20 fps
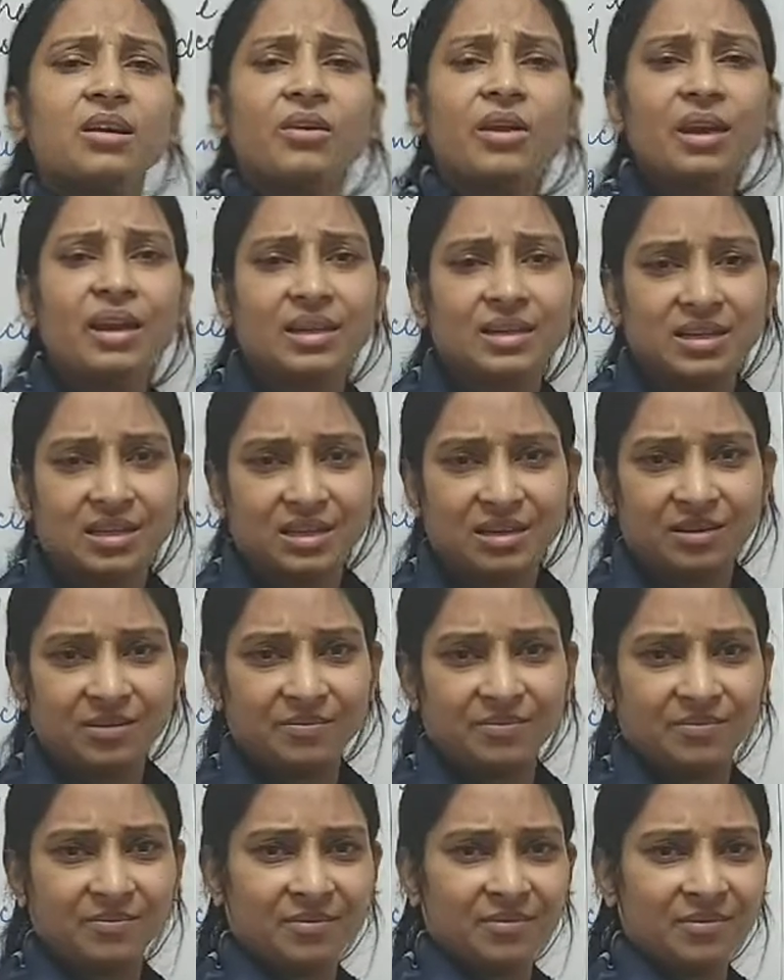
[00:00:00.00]
cricket.
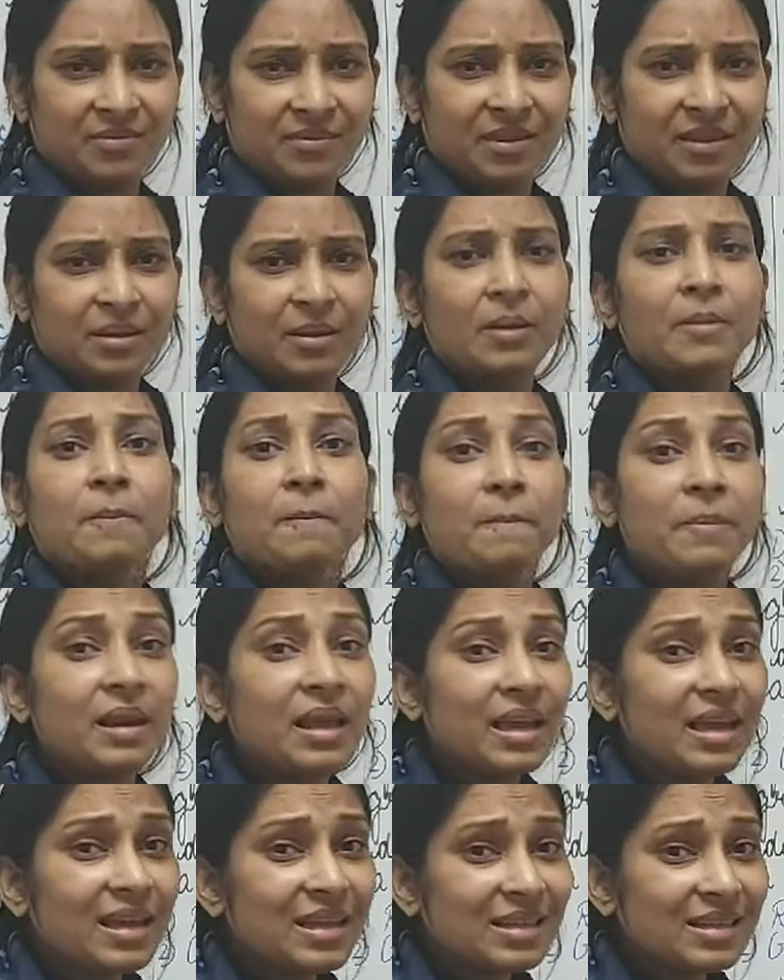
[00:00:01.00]

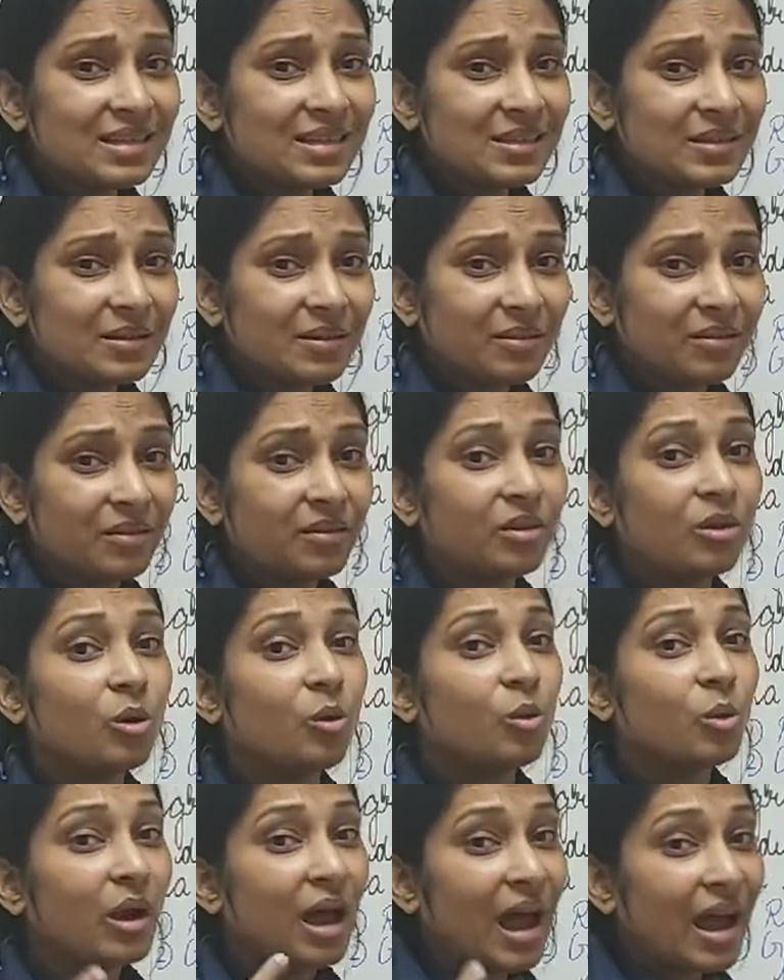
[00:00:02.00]
Plays,
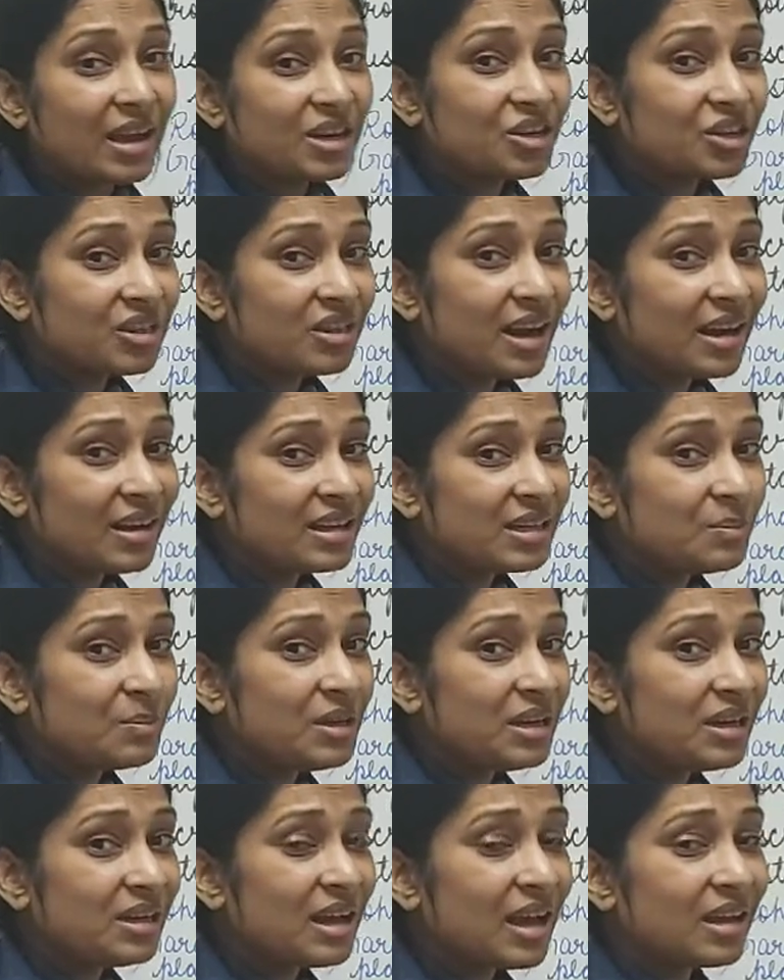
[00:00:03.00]
the action that is
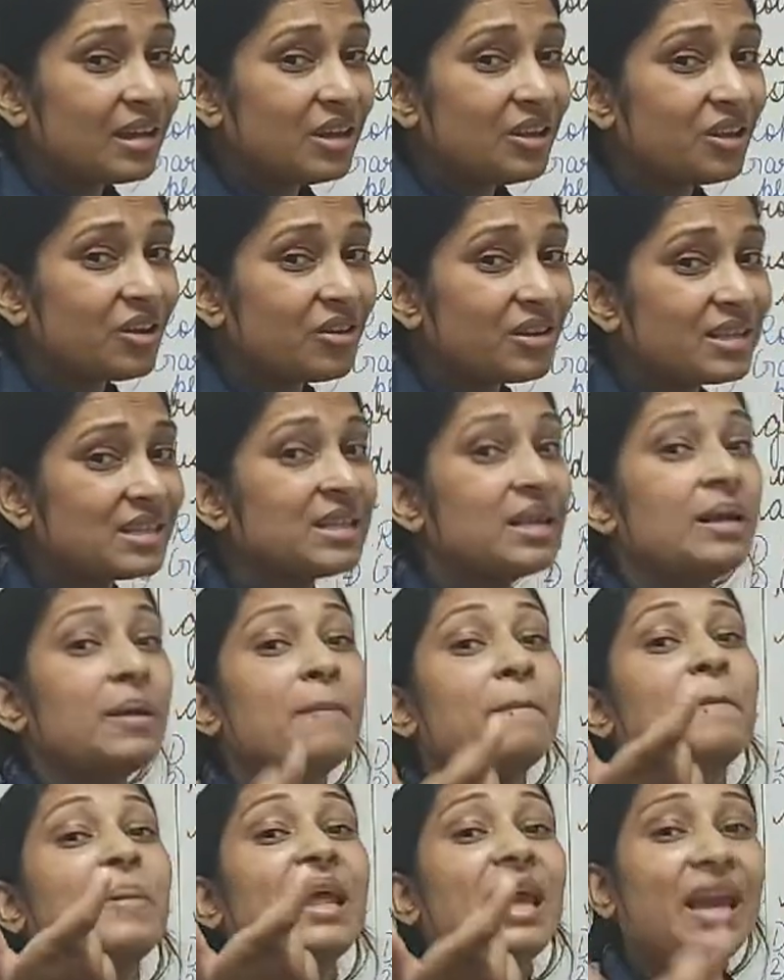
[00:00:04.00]
being done here is
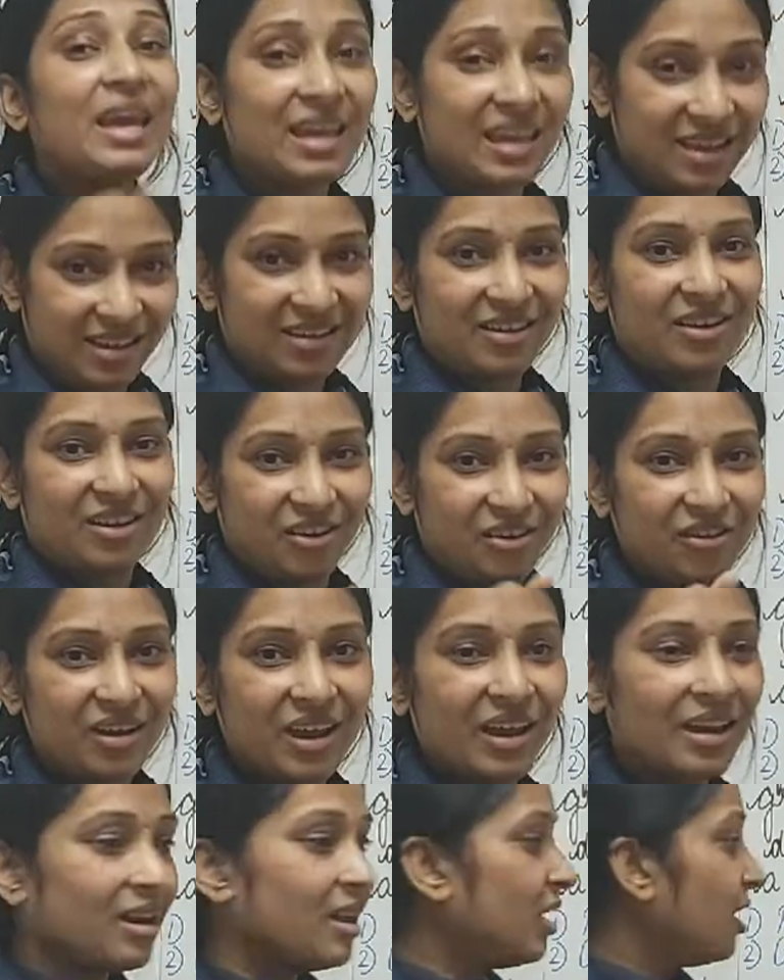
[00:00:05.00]
playing.
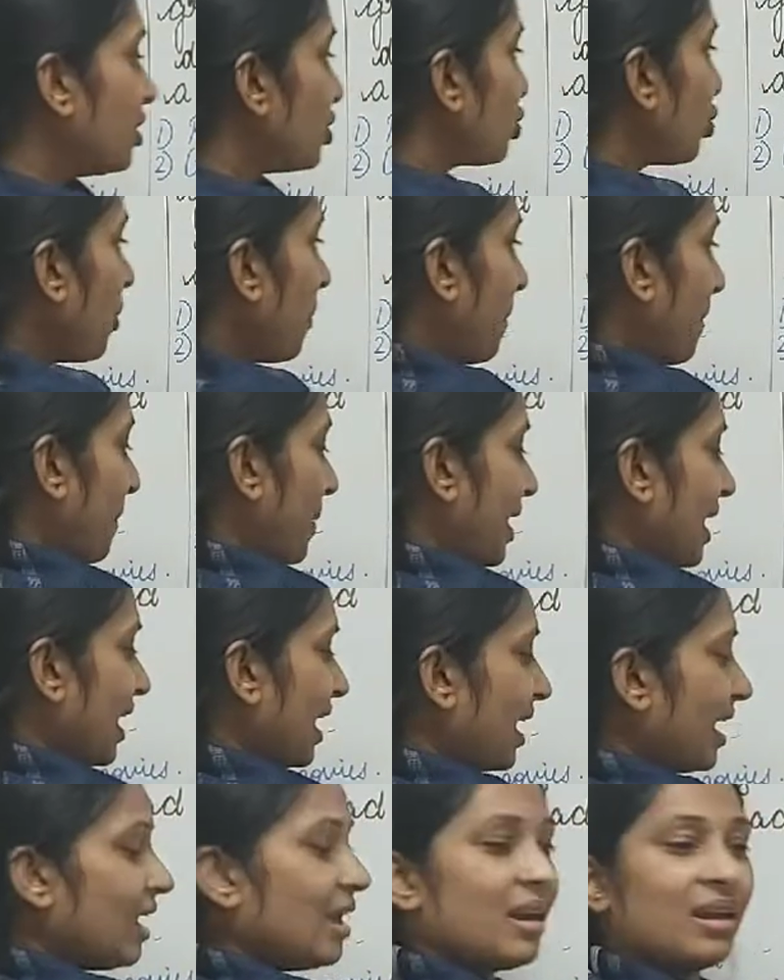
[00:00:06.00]
Right? So,
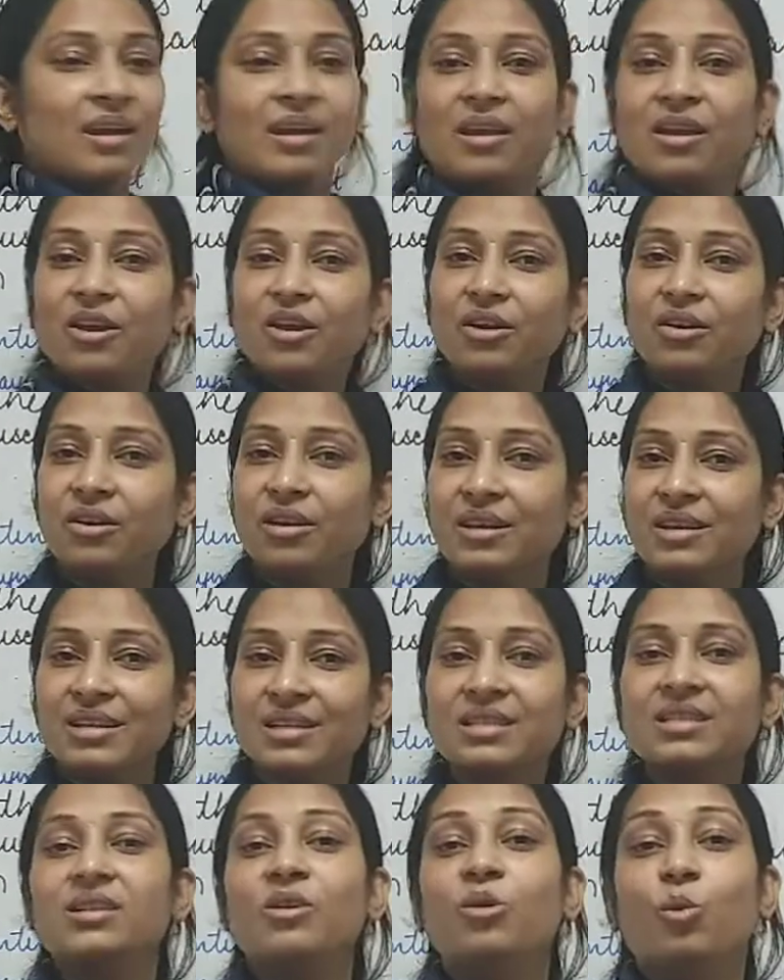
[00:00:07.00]
play here
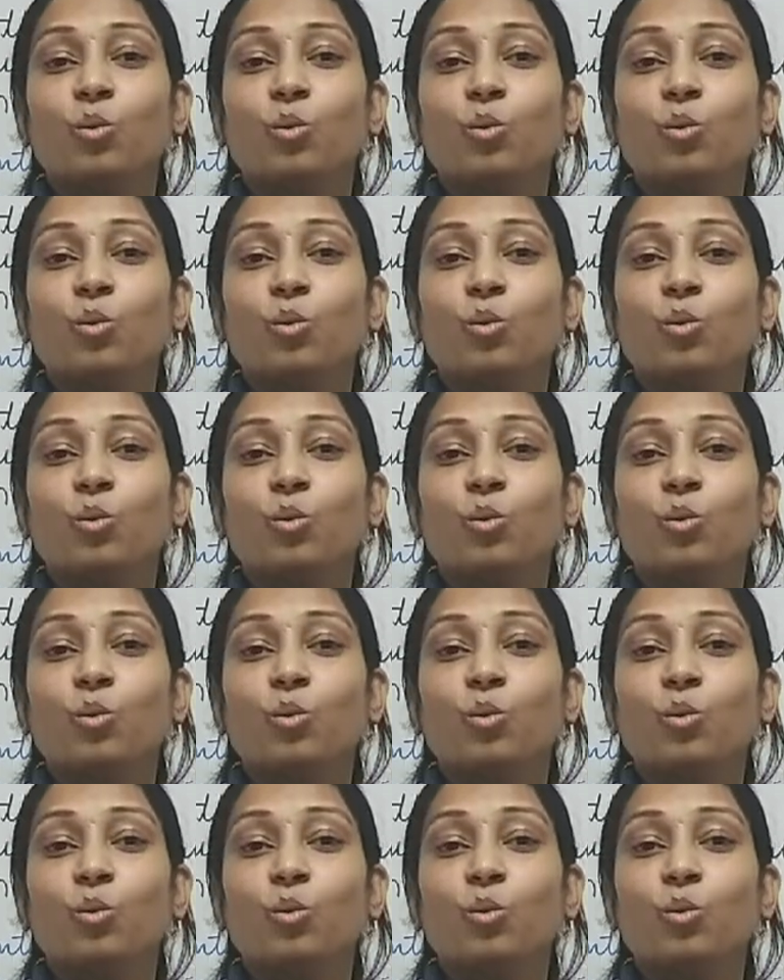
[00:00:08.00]
is